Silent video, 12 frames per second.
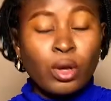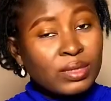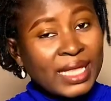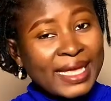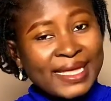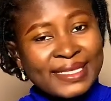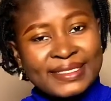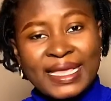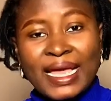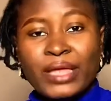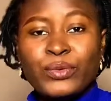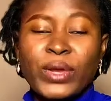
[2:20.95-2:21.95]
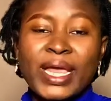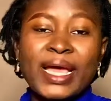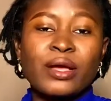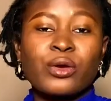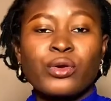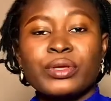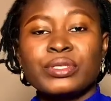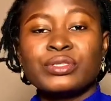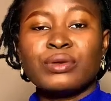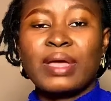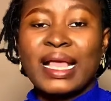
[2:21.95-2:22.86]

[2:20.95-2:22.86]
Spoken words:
like I said, we are going to